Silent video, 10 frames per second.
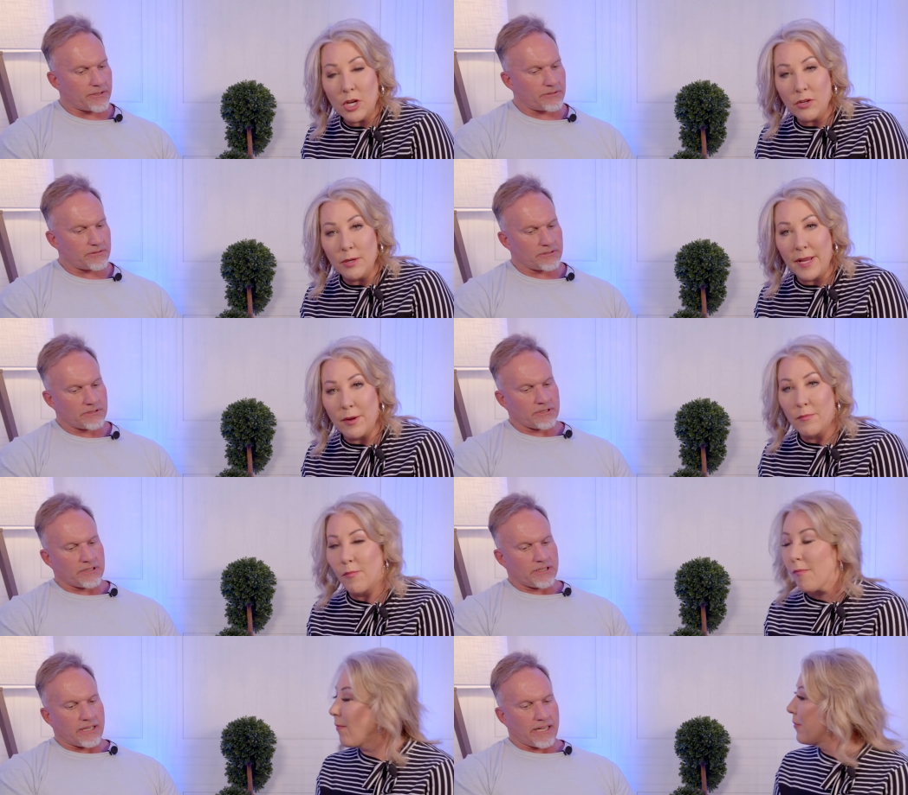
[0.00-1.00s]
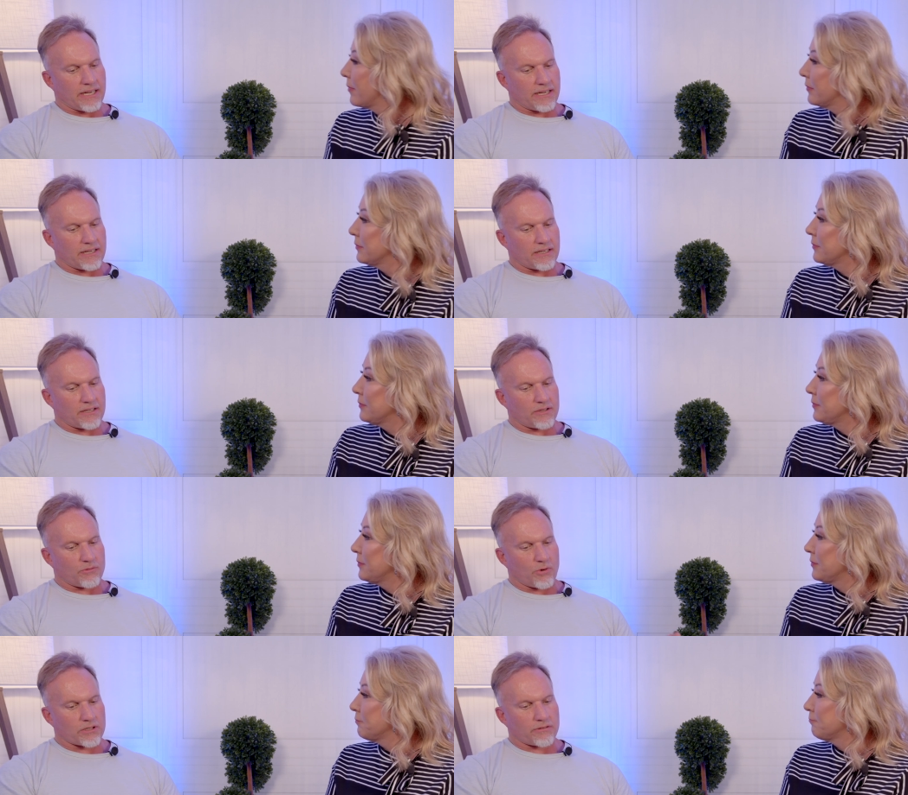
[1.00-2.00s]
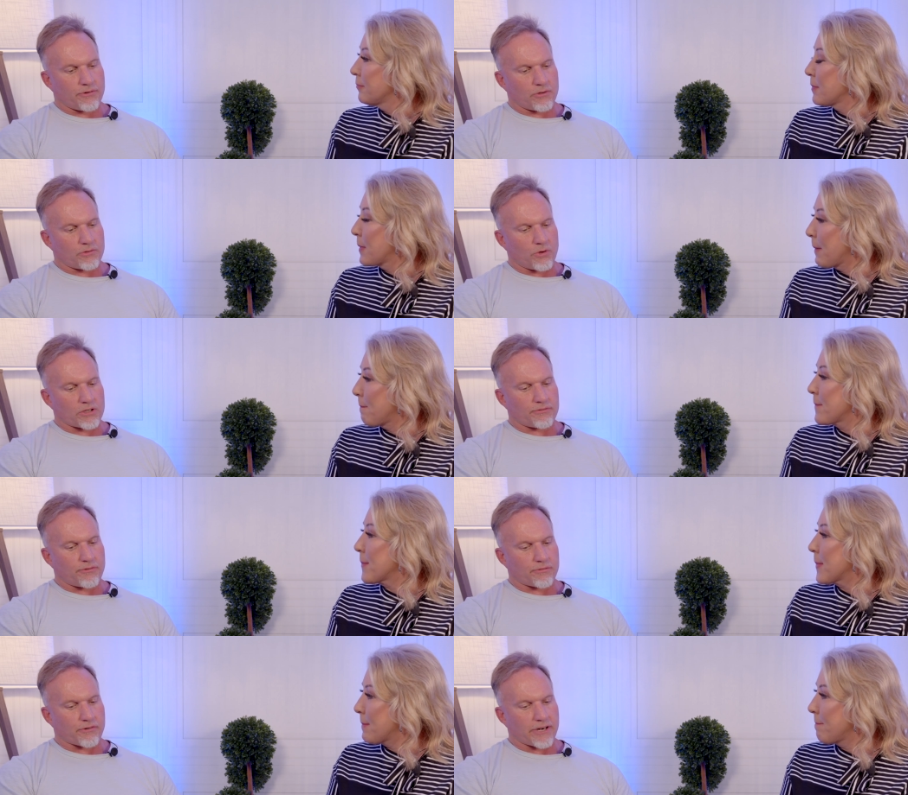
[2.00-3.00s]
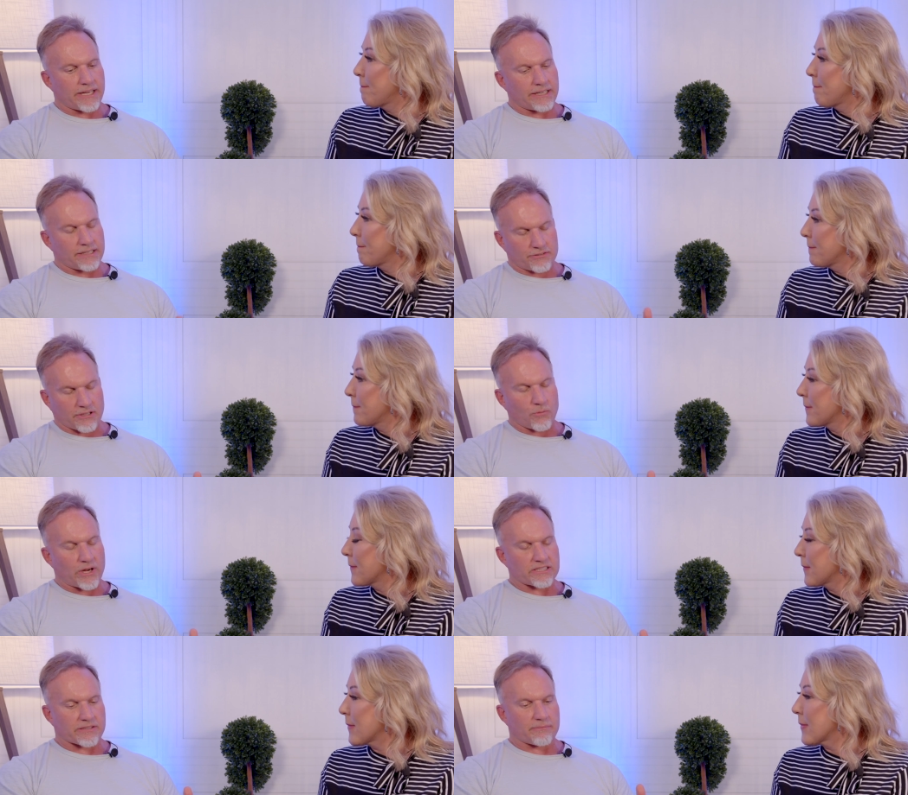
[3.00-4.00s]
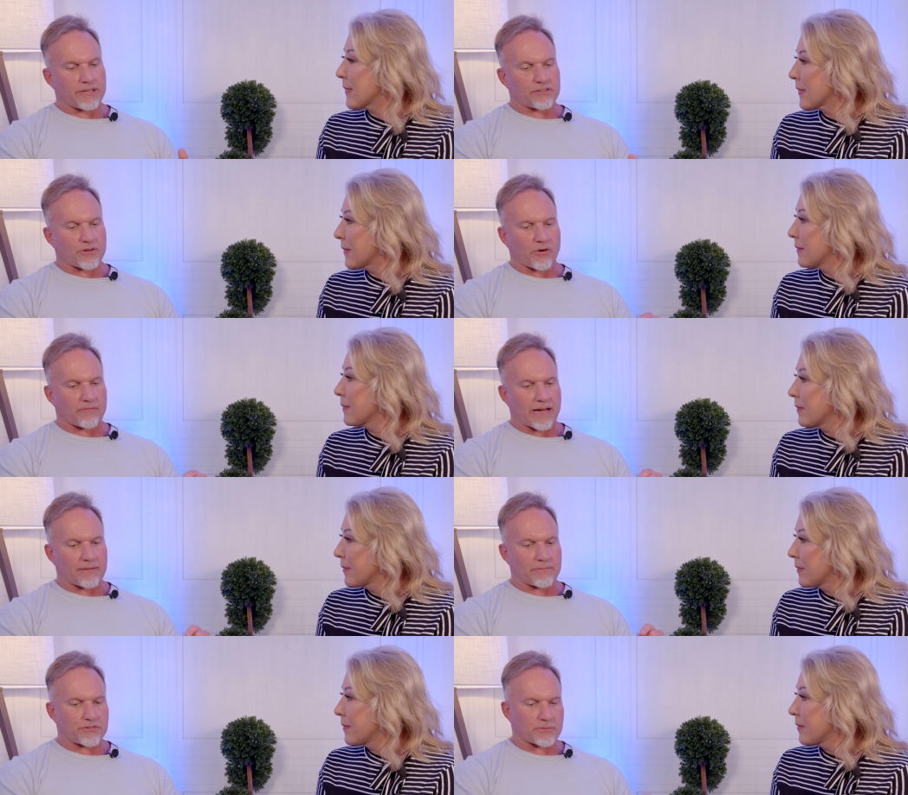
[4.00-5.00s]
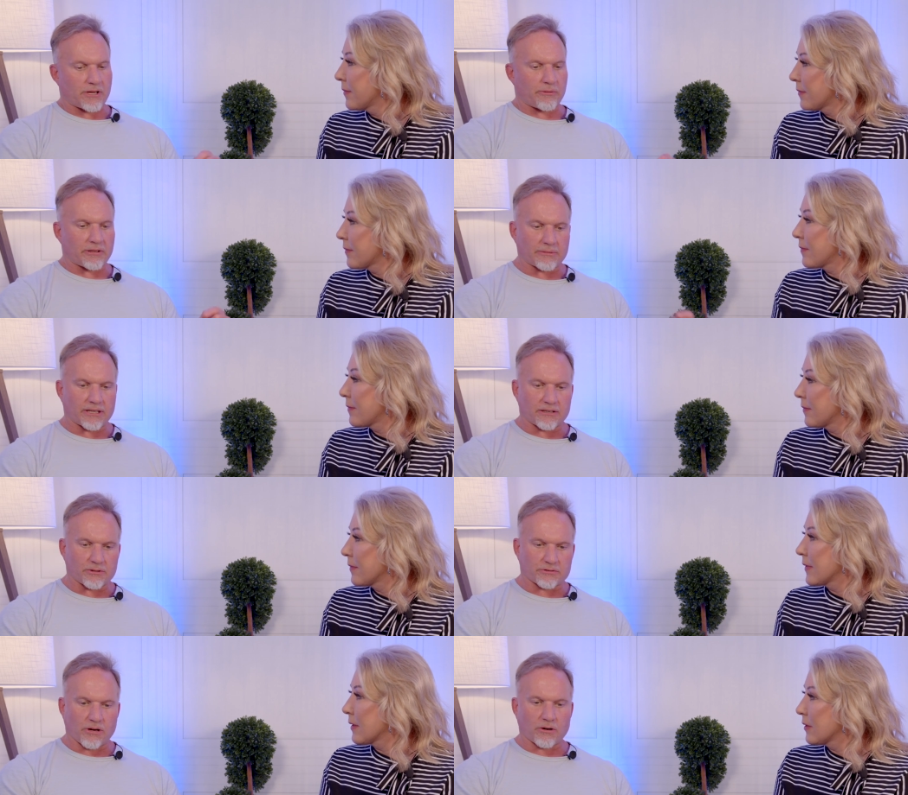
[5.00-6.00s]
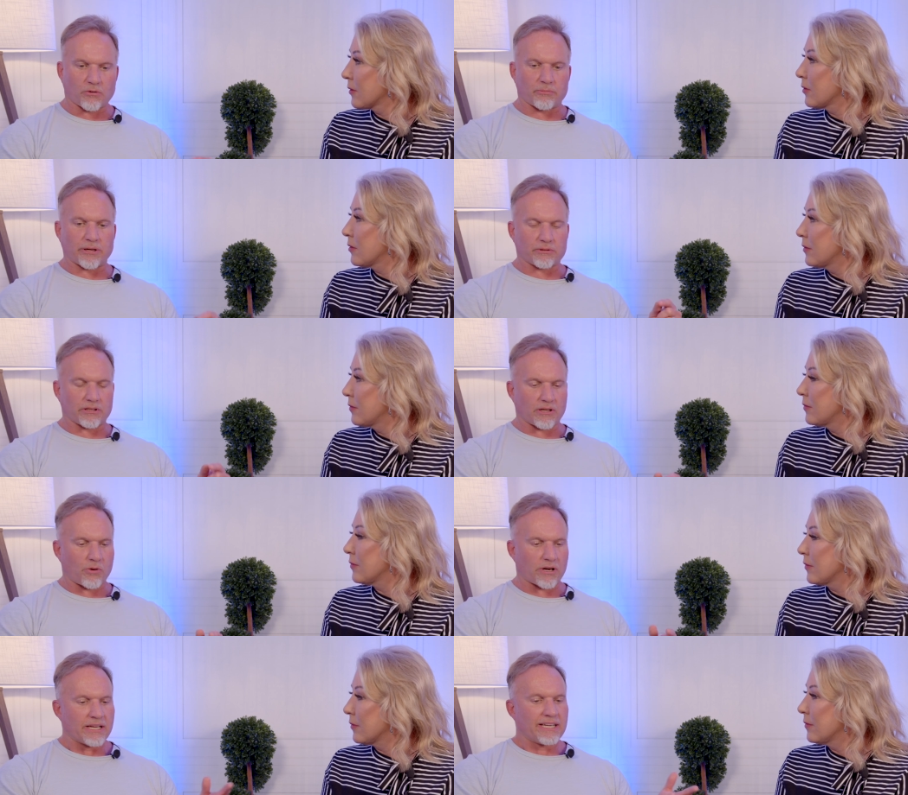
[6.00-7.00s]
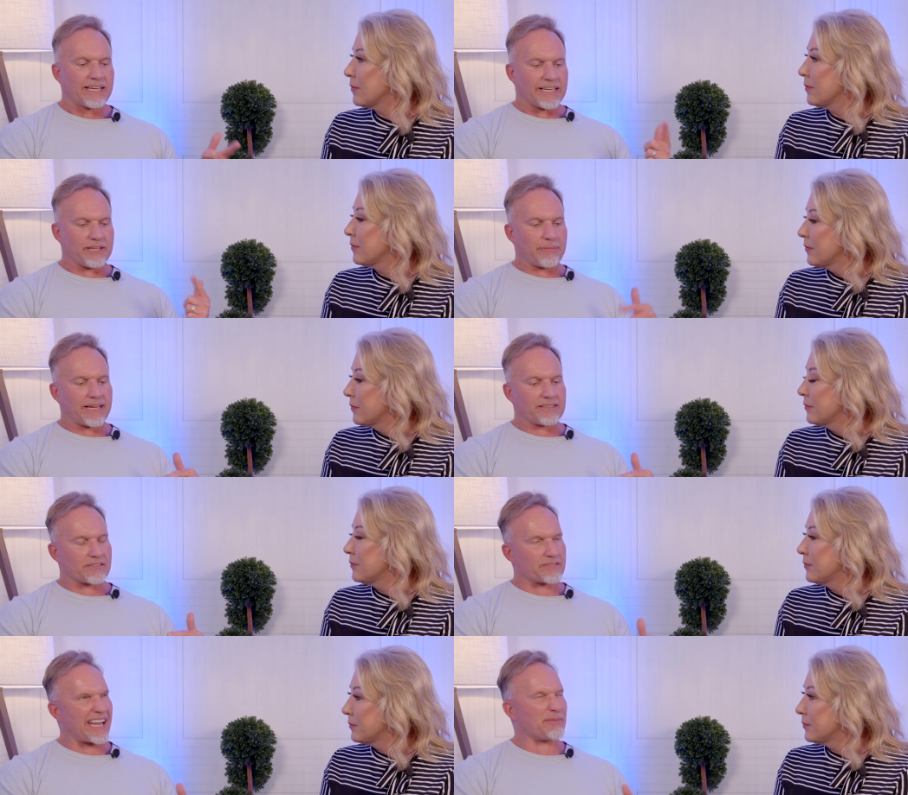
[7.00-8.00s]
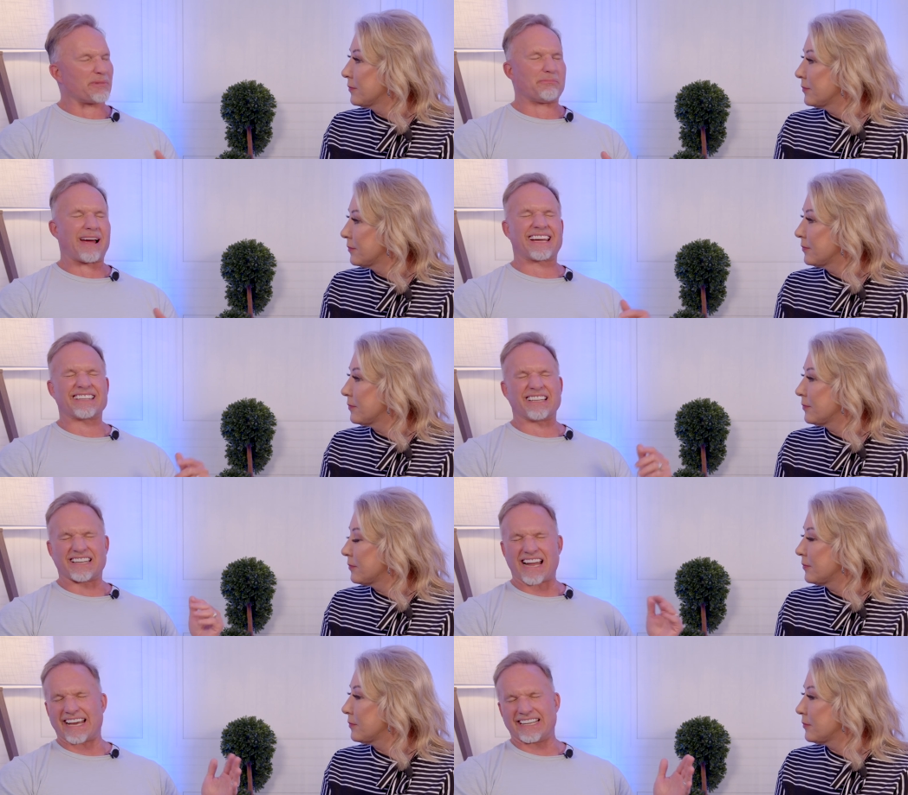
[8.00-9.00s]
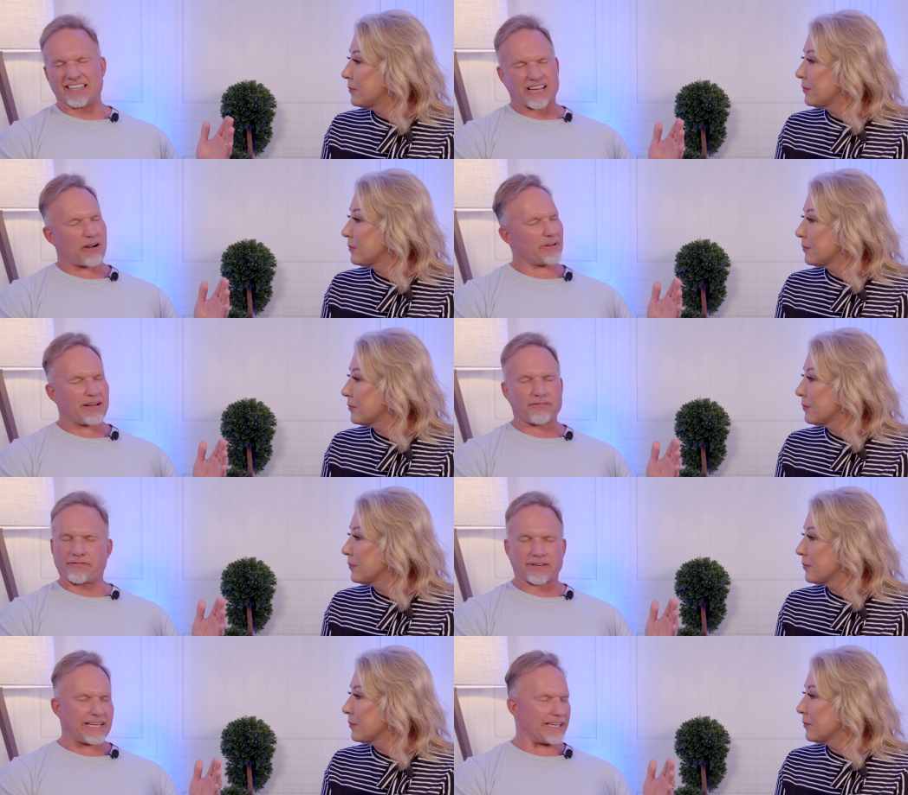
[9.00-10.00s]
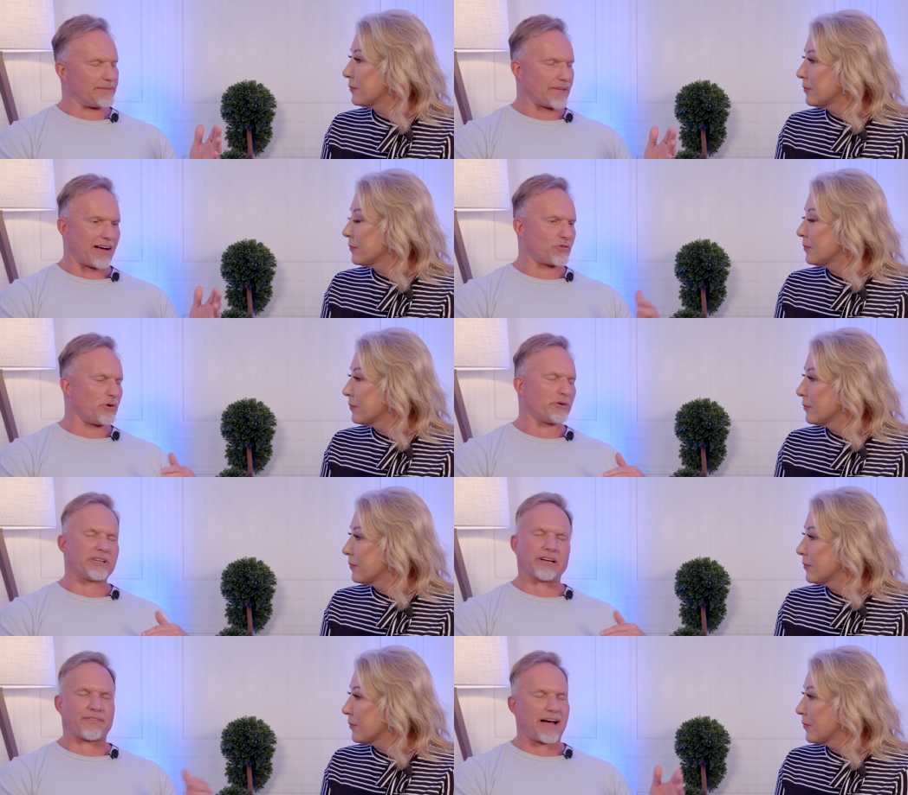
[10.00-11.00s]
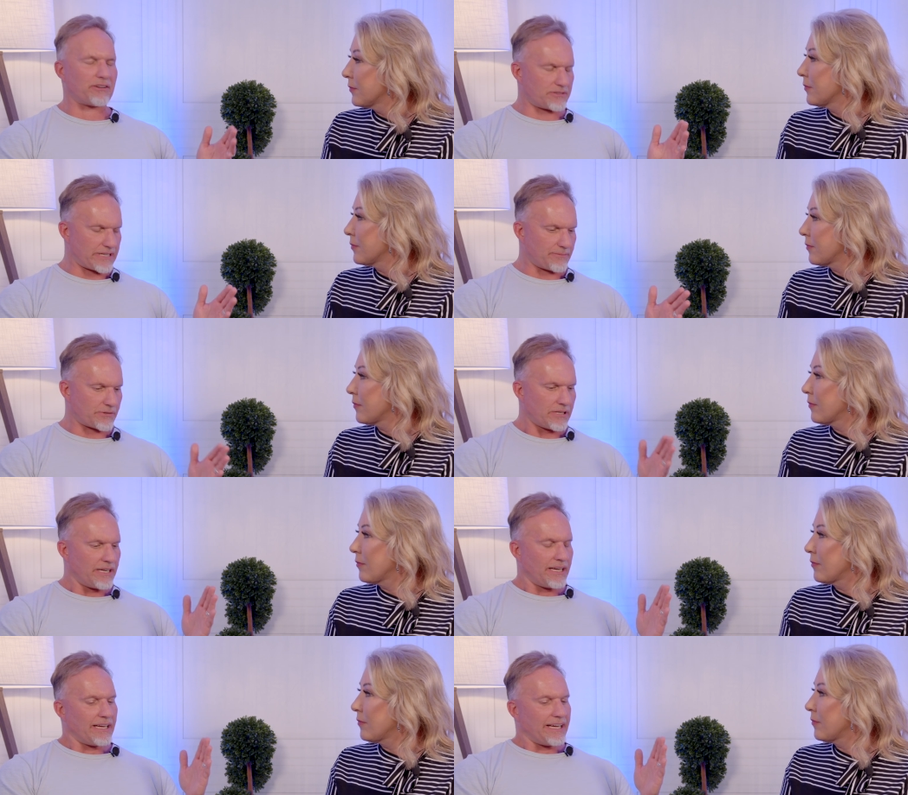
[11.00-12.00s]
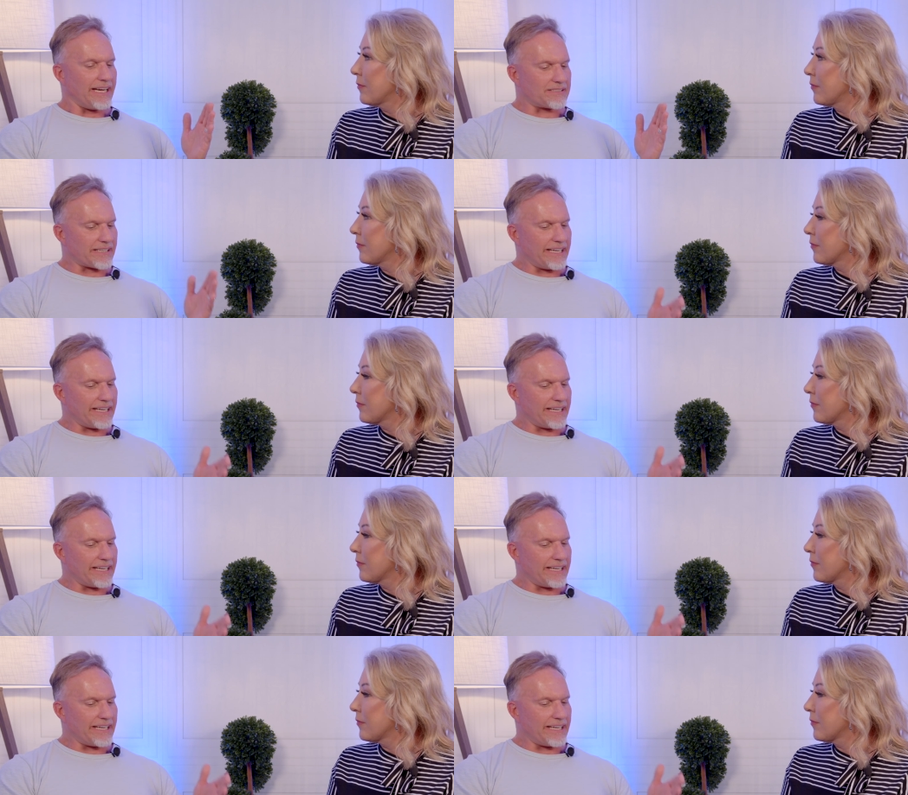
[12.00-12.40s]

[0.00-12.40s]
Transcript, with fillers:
Speaker 1: we're talking about. Uh, wonderful, wonderful friend, and in some ways a mentor of mine, Bishop Tony Miller, who's gone on to be with the Lord. He made this statement back in the 90s. I'll never forget it. I've quoted it a thousand times. It's